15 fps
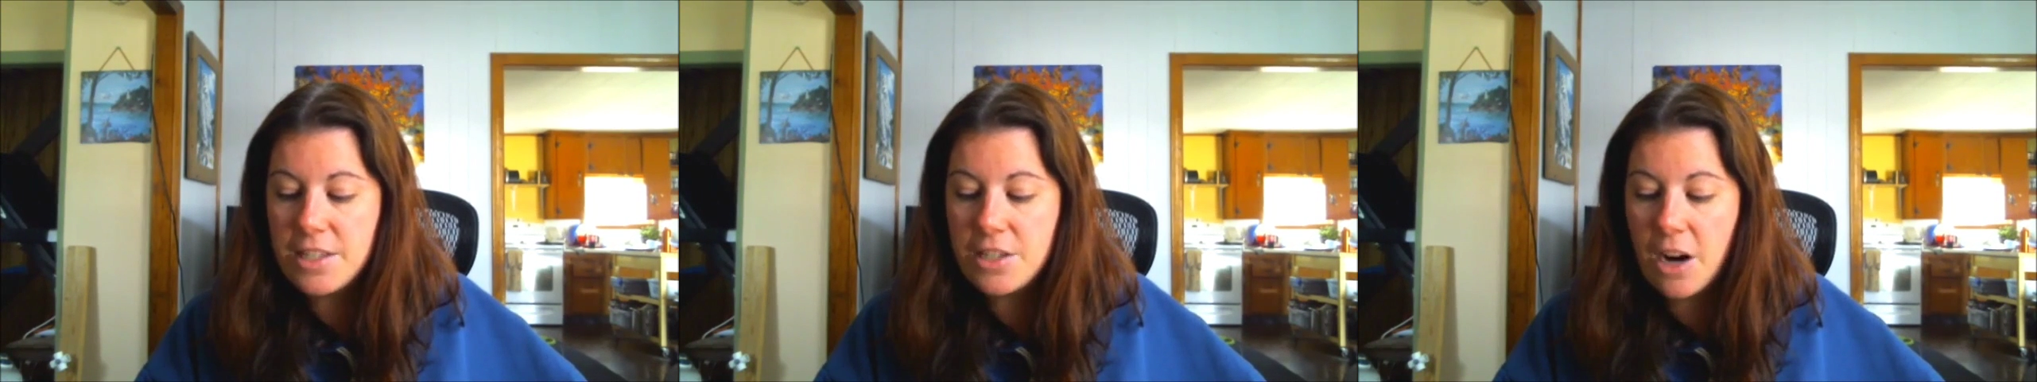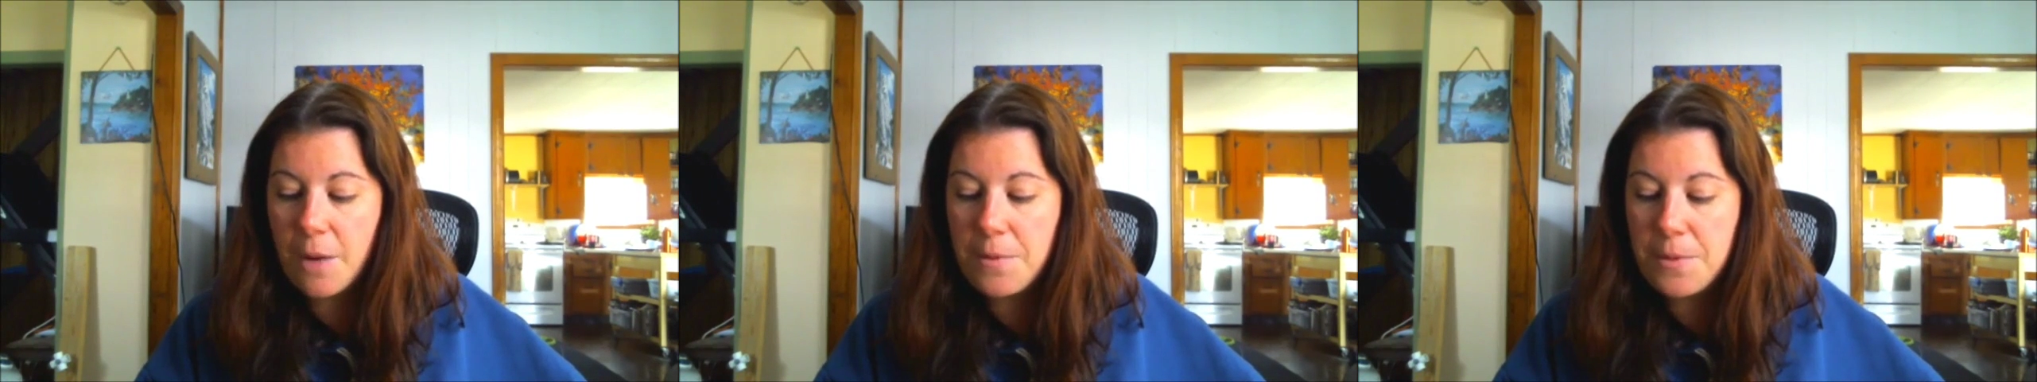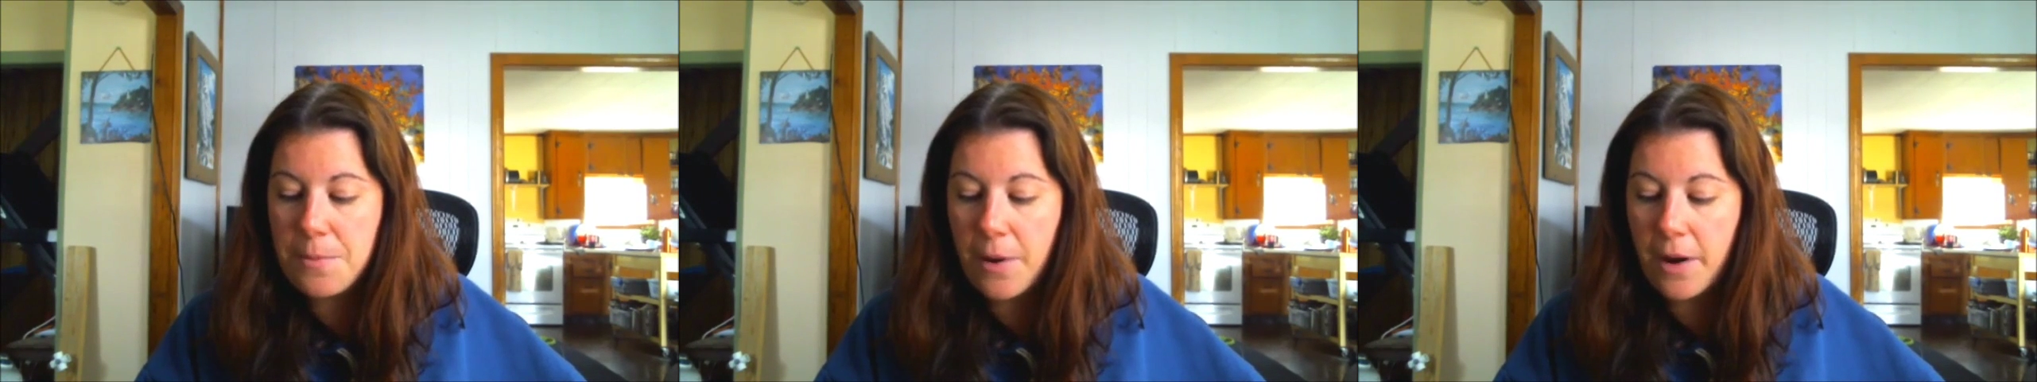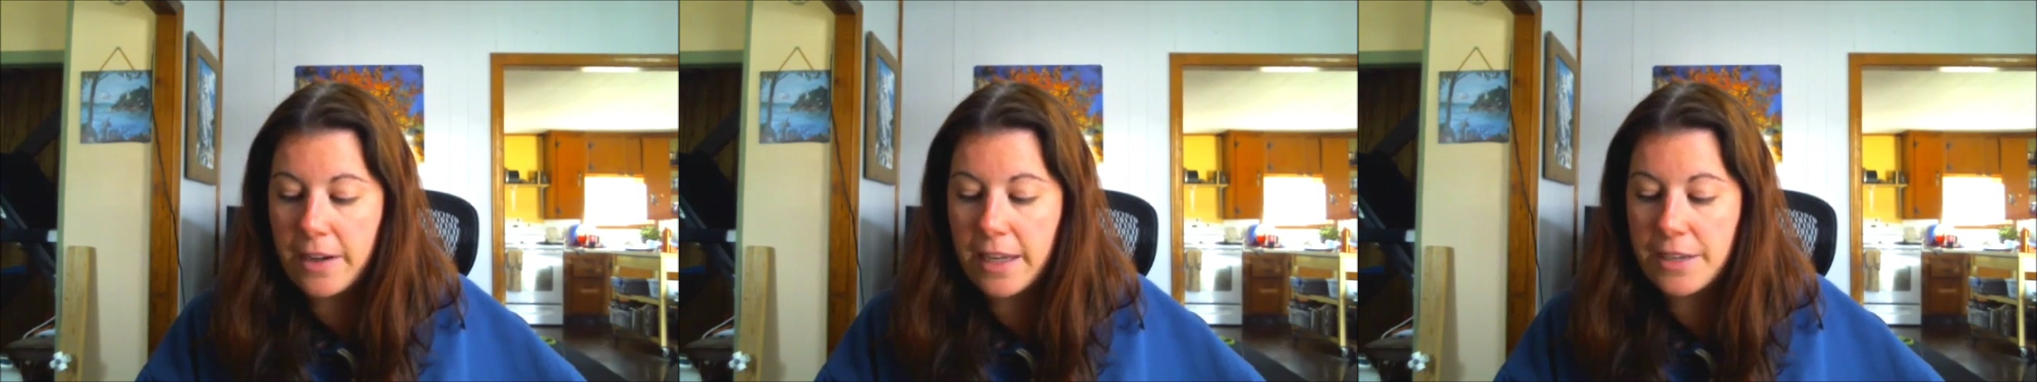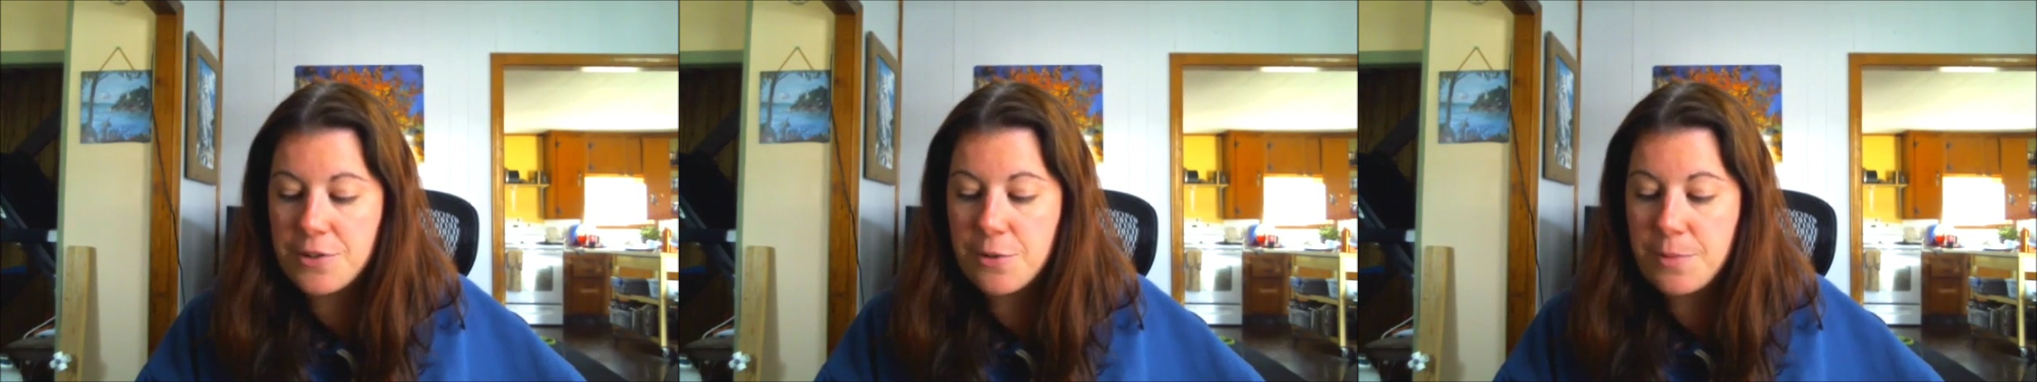stop at the
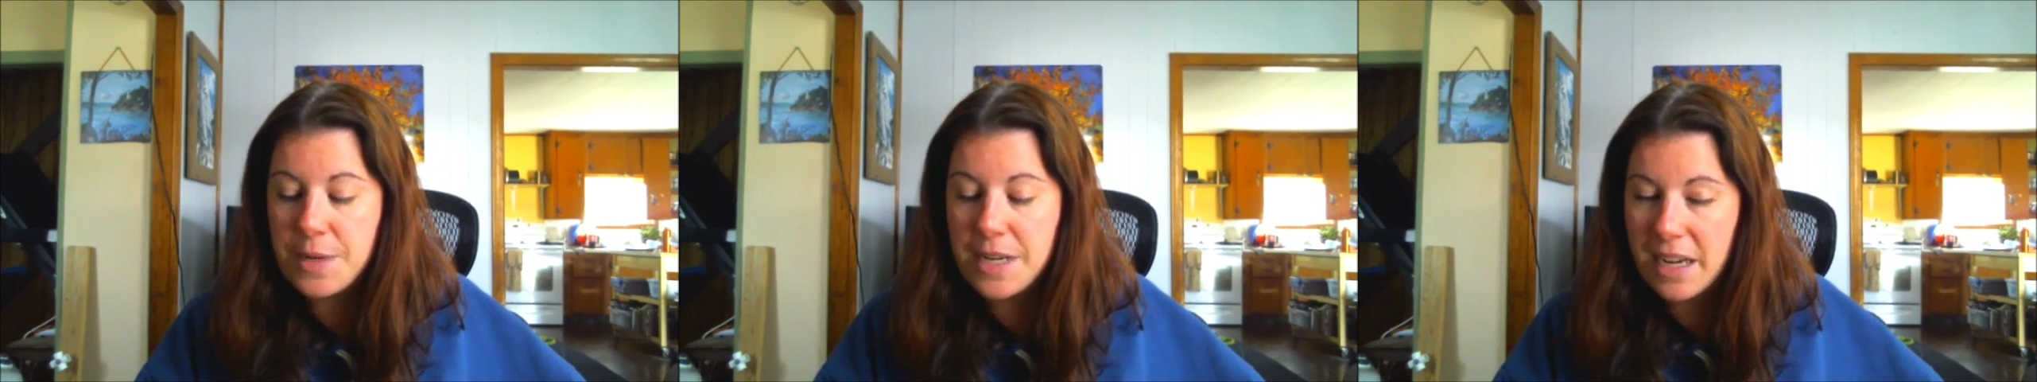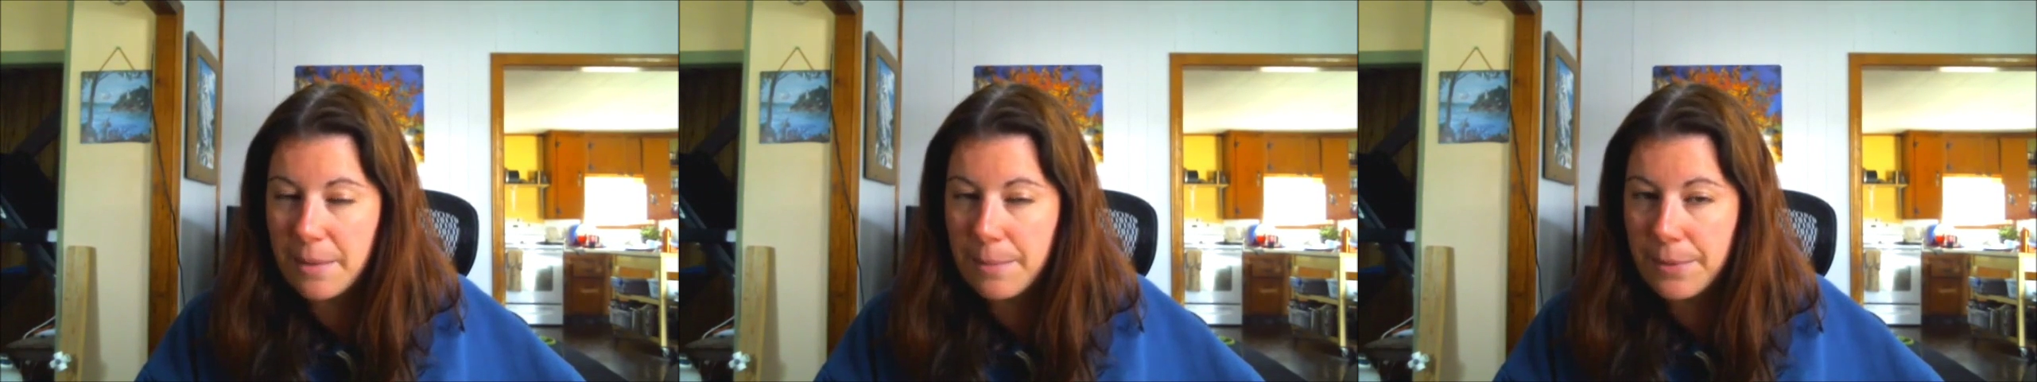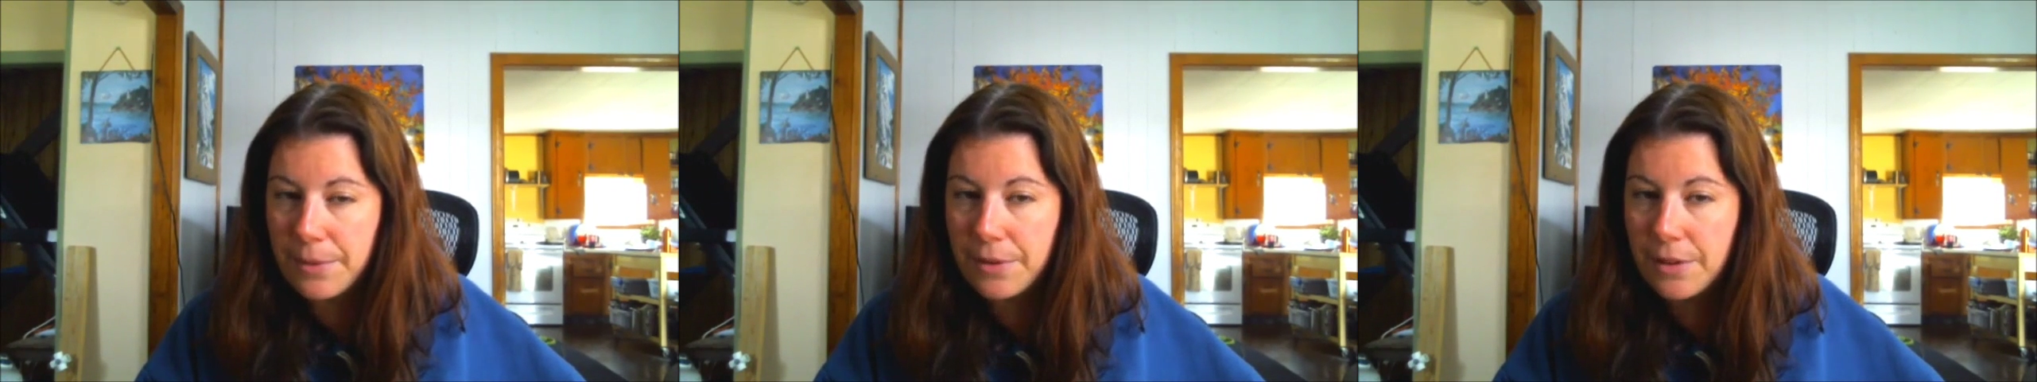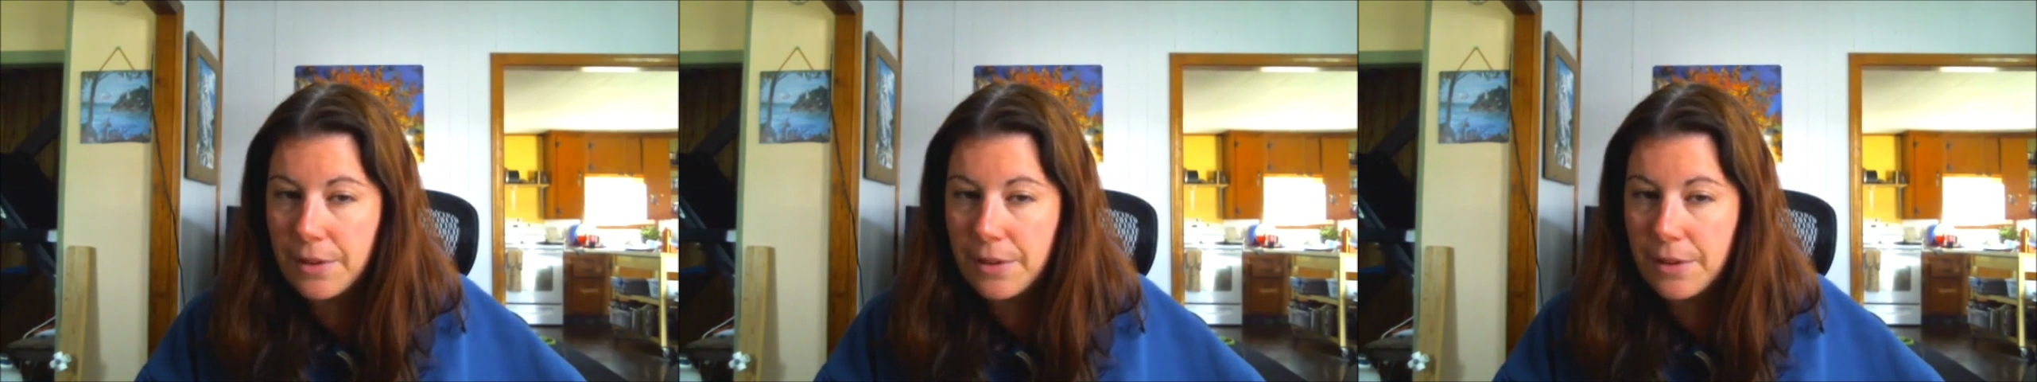podcaster meetup